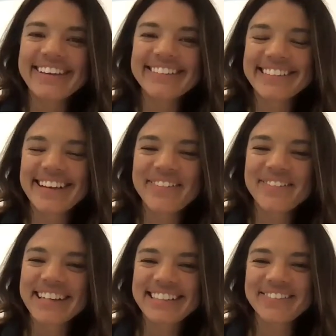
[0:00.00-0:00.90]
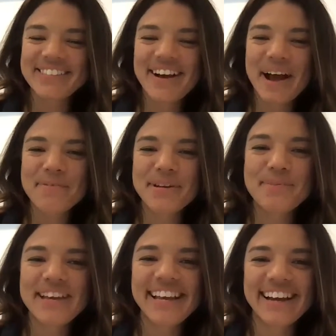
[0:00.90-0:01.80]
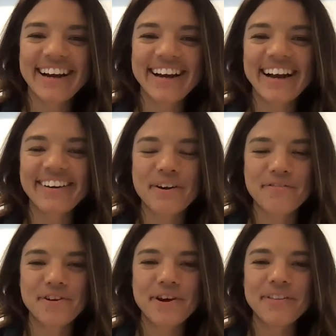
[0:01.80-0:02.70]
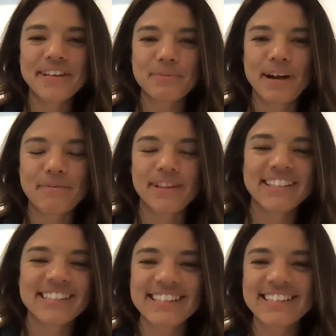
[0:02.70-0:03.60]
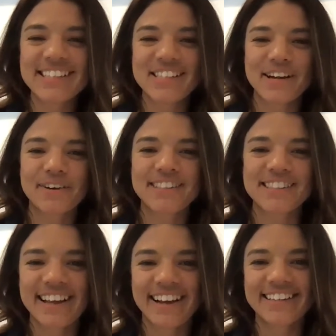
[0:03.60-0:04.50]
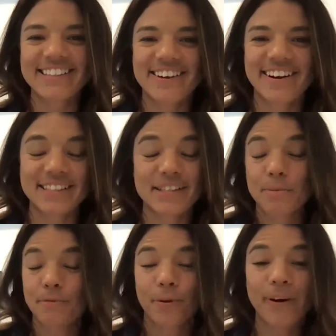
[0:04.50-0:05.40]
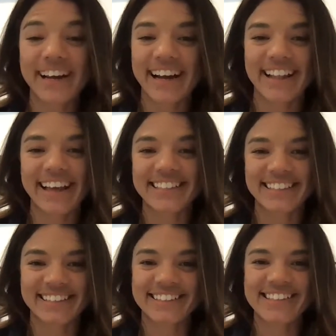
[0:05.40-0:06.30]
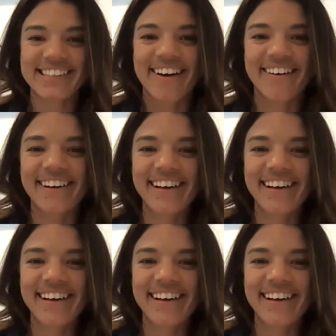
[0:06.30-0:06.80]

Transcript: you so much. I'm so happy to be here. I don't yeah. know if you know this, but I've been listening to the show since I got started, since before I got licensed. So,